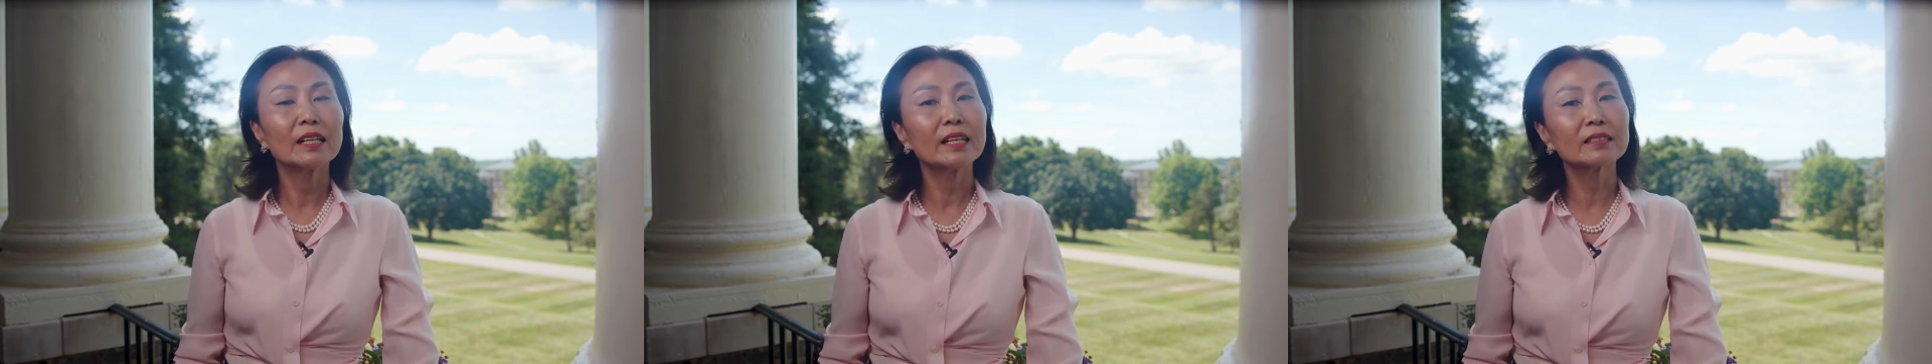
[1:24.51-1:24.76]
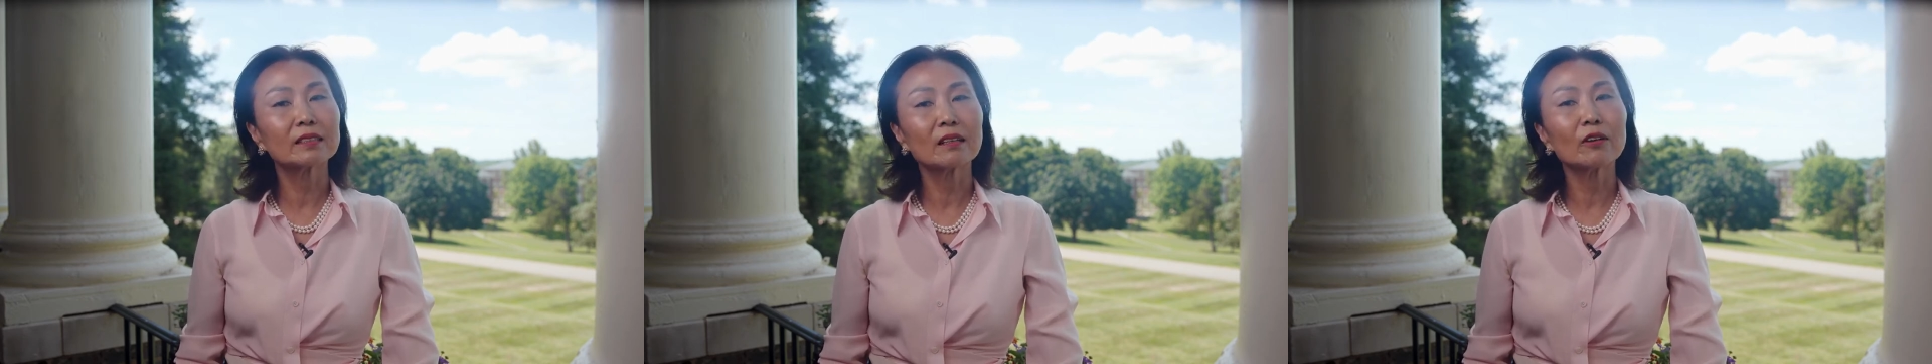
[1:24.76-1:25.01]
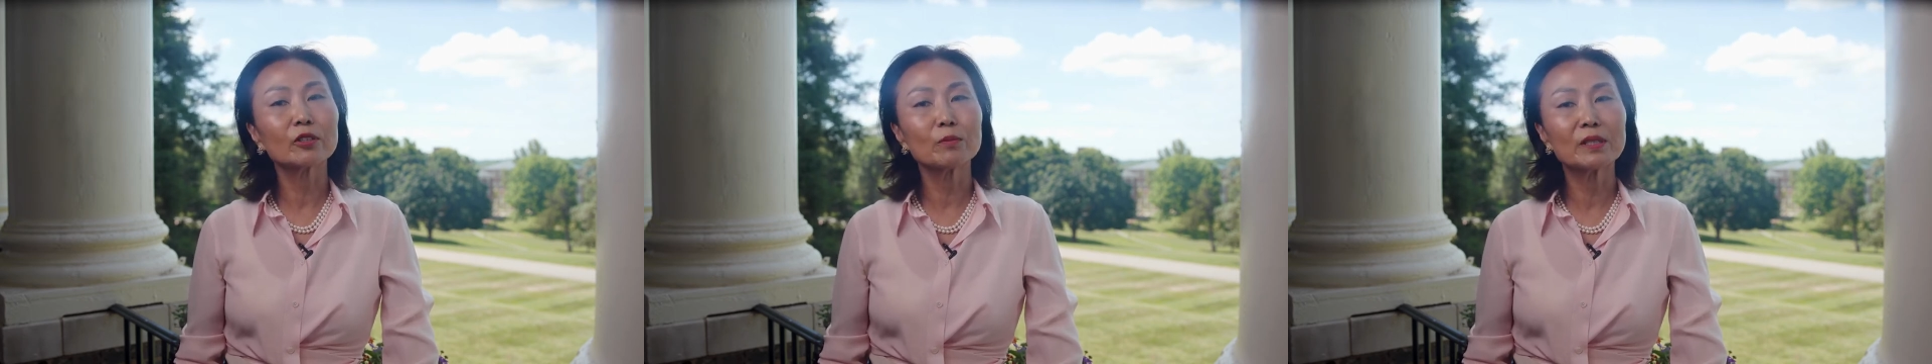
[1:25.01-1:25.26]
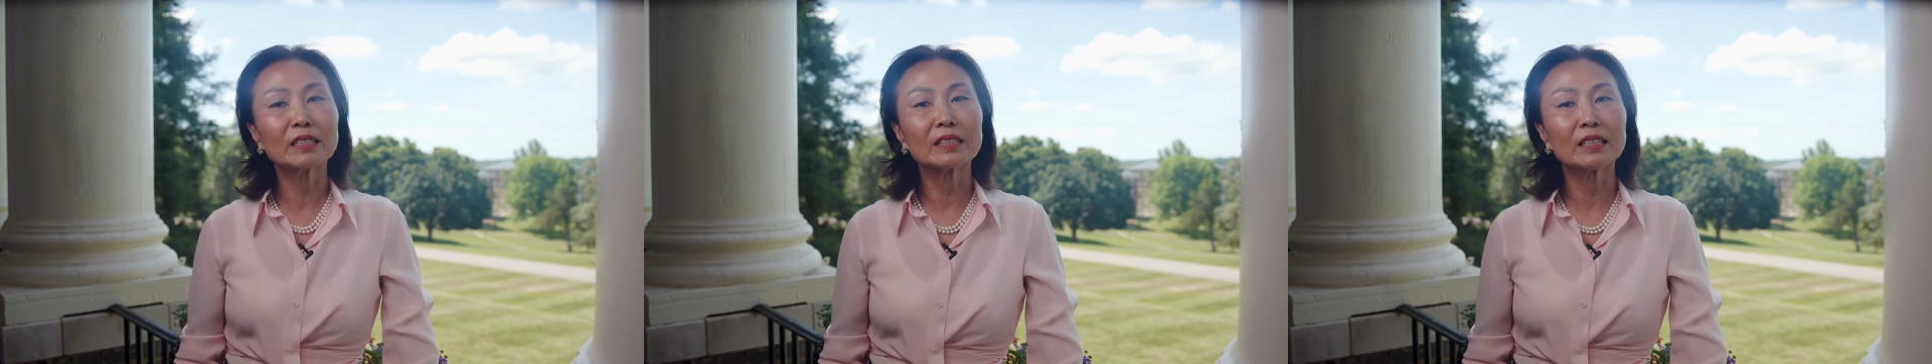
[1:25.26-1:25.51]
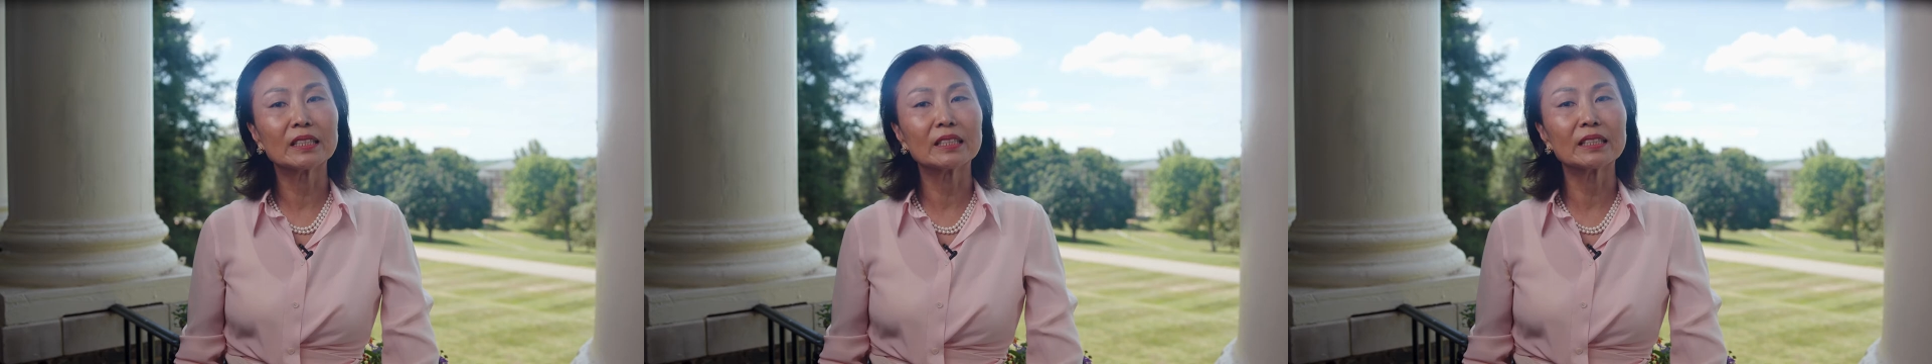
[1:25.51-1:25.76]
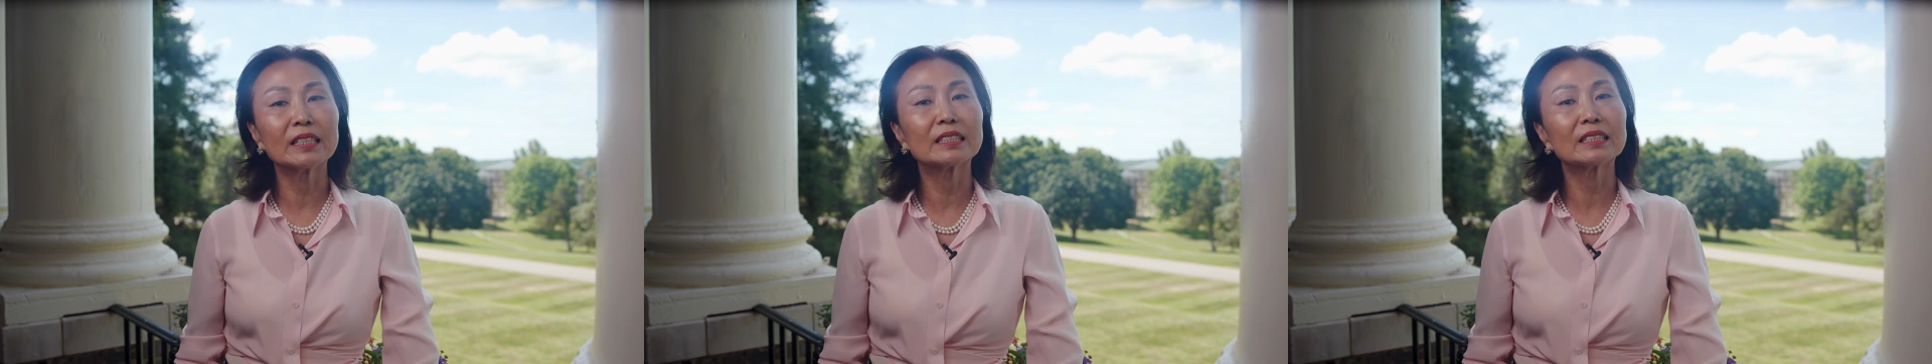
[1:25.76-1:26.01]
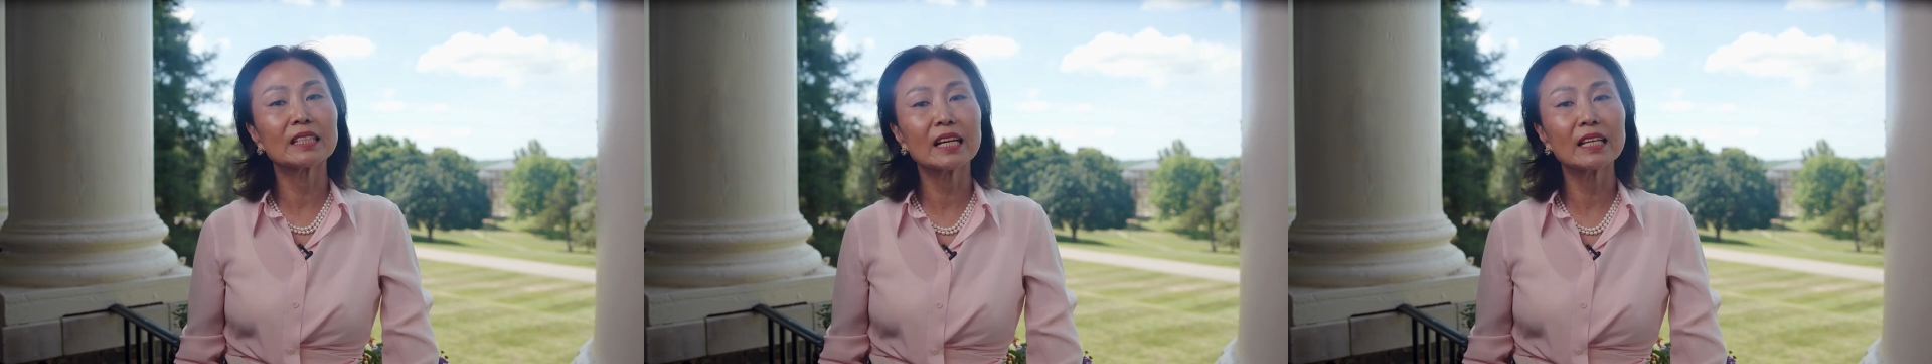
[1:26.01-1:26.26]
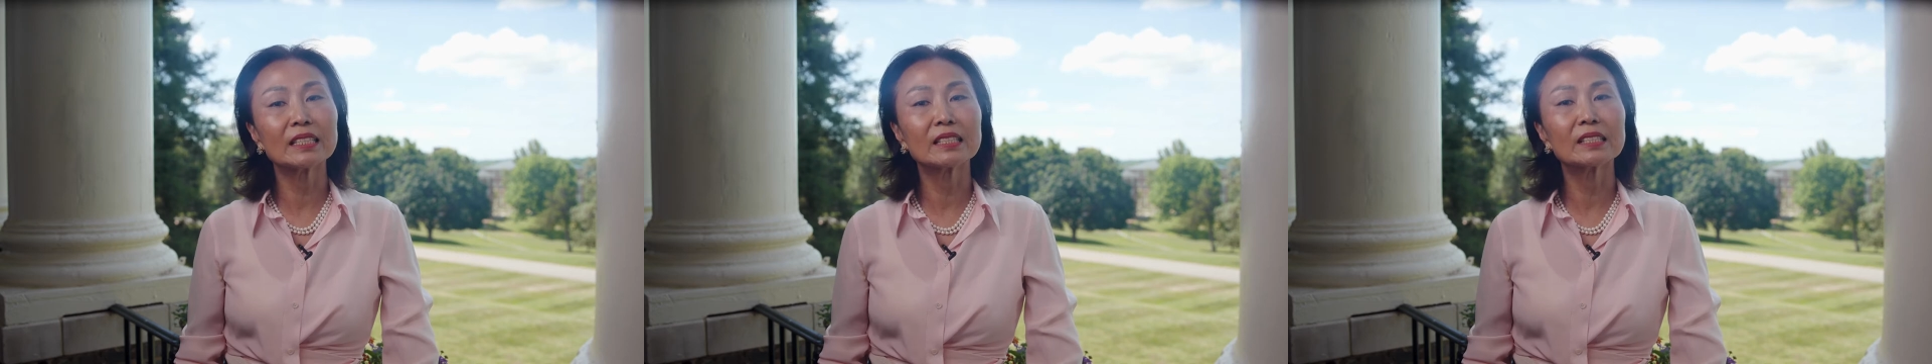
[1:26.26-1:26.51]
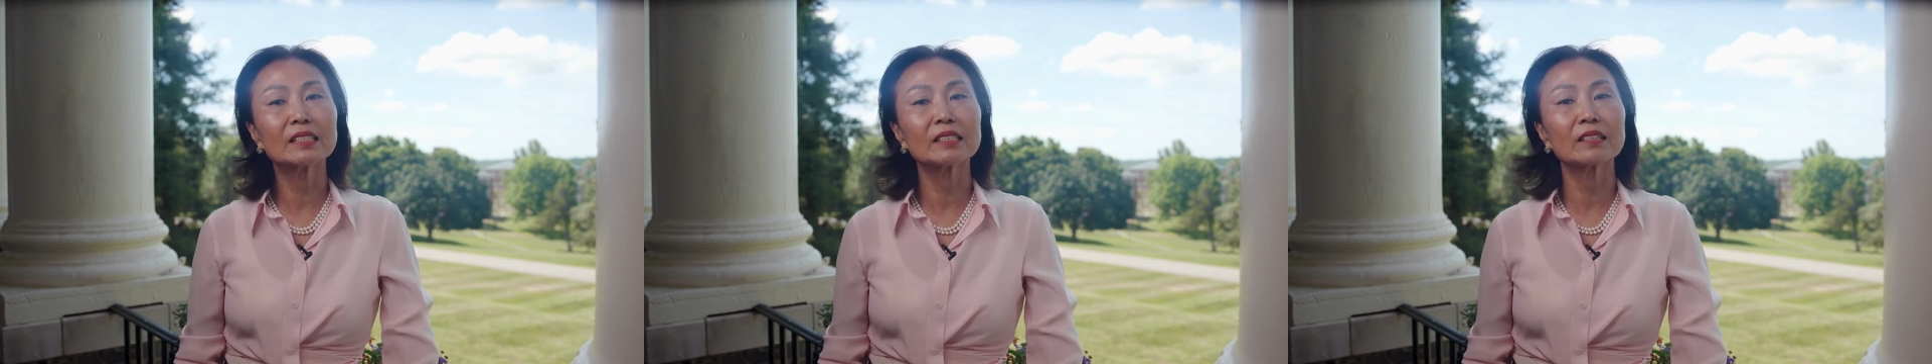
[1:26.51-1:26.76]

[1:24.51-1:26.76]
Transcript: as documented in tens